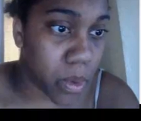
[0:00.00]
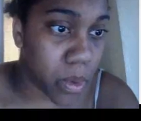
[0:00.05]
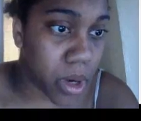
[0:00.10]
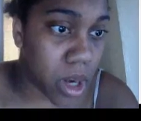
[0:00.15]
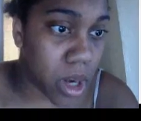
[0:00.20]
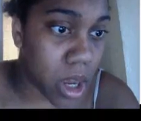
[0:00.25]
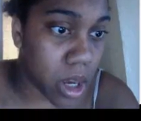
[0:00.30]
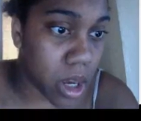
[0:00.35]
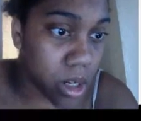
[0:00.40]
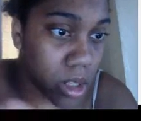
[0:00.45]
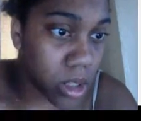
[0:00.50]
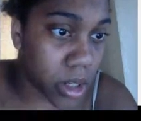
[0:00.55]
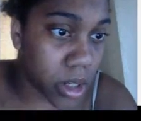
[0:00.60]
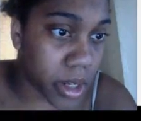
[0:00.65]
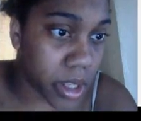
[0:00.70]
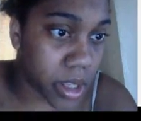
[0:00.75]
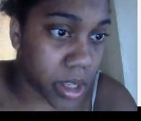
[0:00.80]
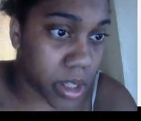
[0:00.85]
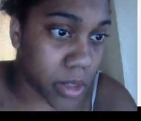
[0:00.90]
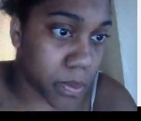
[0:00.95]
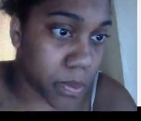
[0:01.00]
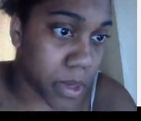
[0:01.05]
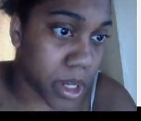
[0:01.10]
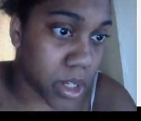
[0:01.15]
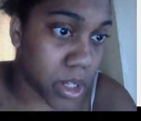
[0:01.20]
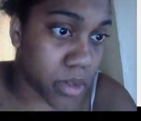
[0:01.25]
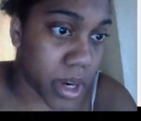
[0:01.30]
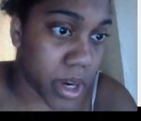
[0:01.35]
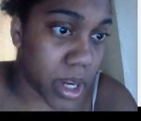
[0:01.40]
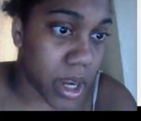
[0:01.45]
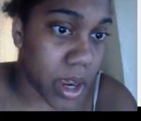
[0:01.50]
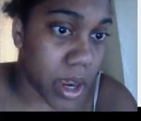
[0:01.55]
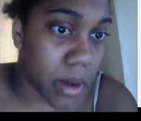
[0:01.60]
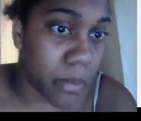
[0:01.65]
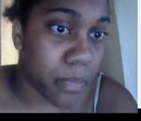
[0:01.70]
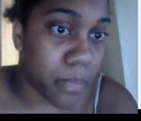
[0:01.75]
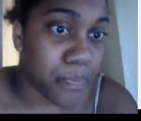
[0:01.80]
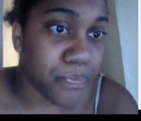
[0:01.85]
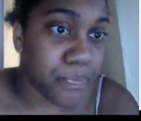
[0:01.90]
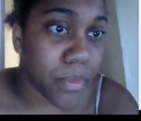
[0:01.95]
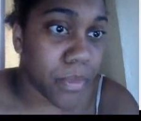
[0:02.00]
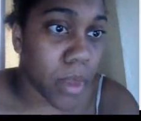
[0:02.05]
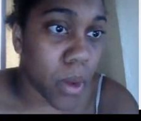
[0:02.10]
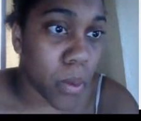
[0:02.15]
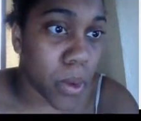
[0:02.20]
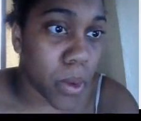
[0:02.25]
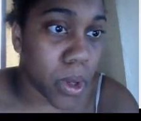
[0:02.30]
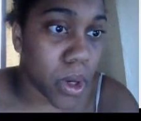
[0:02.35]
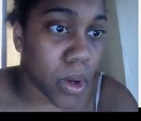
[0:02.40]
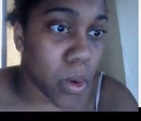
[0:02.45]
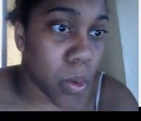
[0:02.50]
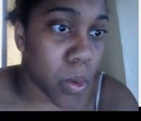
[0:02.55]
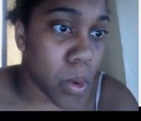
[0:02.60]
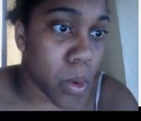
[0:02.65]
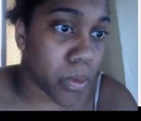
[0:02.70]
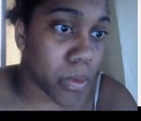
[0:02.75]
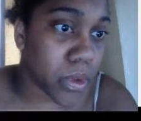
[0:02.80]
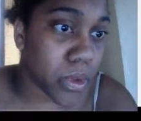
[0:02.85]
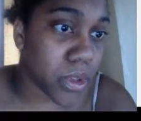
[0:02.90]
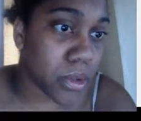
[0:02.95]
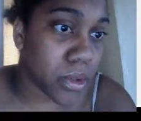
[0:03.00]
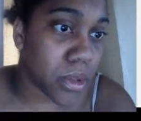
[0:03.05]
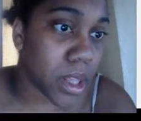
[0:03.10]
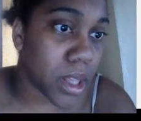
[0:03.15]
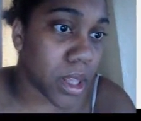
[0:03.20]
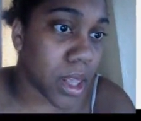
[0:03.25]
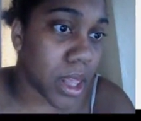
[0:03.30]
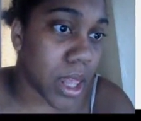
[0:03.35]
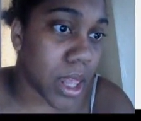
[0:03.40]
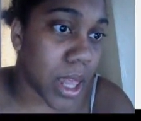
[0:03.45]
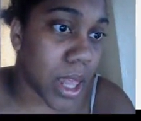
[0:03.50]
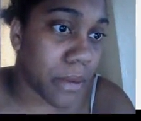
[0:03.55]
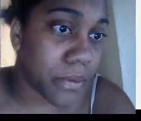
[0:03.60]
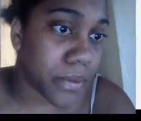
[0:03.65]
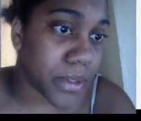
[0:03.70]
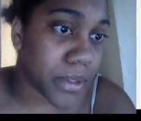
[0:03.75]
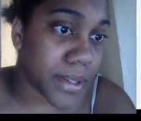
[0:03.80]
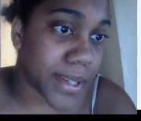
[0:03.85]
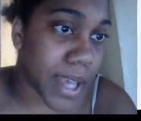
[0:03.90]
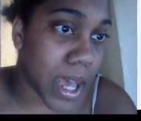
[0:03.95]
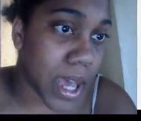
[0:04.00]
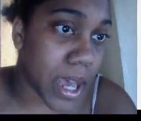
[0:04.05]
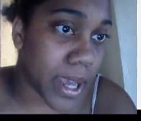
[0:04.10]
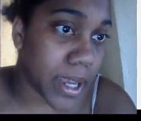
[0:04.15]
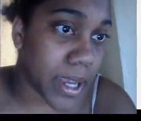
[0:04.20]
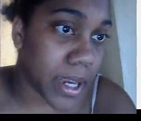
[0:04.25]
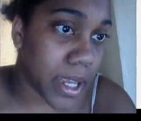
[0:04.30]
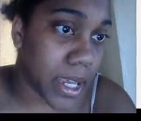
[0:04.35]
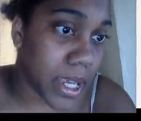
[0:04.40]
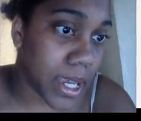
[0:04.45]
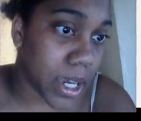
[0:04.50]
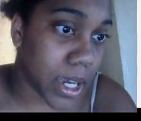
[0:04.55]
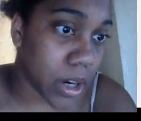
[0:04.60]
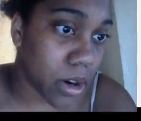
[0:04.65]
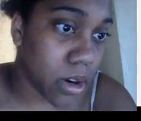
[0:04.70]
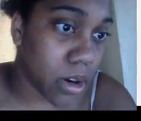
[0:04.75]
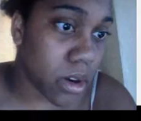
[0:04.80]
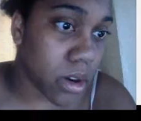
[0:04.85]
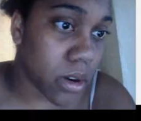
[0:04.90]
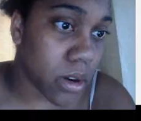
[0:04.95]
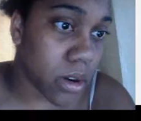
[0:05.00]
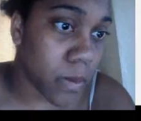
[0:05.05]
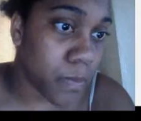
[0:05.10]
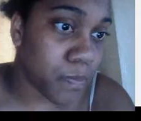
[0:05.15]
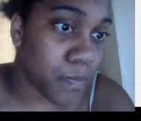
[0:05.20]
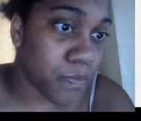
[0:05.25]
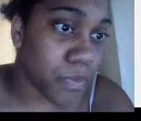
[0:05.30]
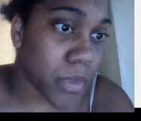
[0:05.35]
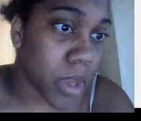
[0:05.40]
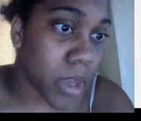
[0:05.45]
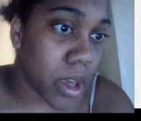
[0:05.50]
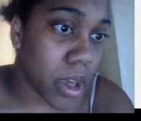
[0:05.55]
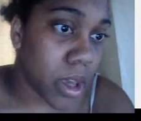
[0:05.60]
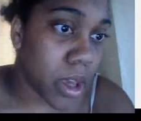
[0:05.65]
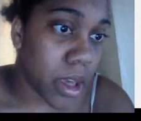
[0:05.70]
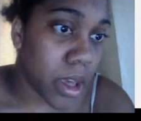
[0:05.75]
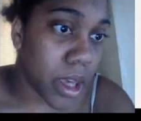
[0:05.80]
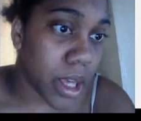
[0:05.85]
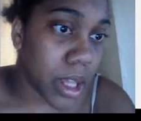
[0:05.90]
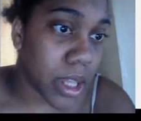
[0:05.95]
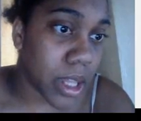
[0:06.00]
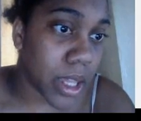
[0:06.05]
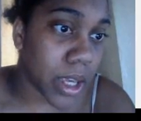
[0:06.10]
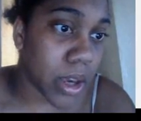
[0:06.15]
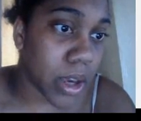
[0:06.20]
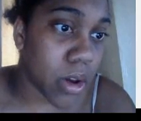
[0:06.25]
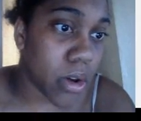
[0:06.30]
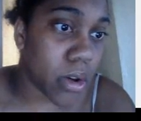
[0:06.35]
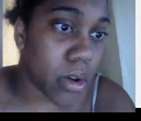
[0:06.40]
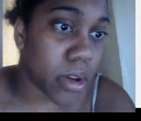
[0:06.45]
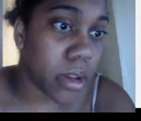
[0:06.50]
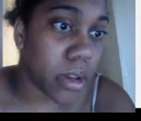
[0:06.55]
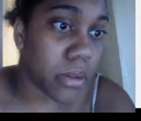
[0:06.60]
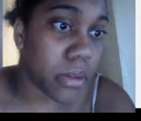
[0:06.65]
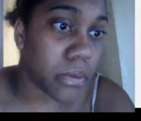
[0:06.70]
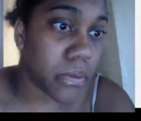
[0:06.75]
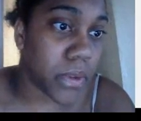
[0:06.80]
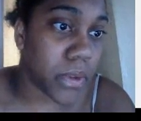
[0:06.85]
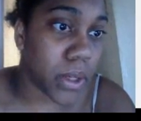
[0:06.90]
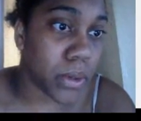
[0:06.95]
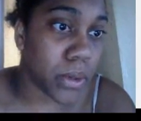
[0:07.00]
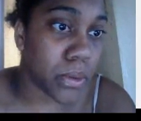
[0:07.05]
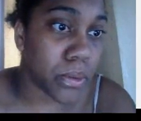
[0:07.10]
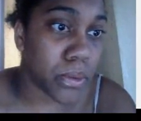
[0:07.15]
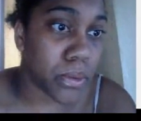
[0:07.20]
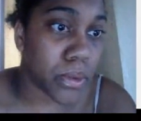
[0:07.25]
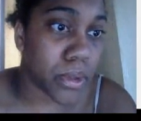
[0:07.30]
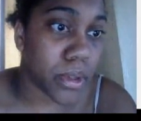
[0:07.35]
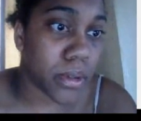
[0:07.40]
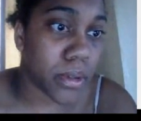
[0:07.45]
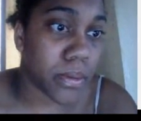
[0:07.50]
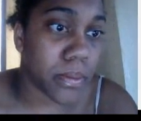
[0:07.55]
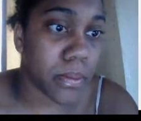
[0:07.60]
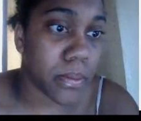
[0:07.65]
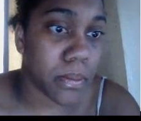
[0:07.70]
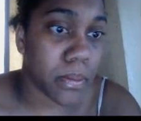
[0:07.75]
but we're not going to look at this page right now. We're going to go over to the left side here and click on Views.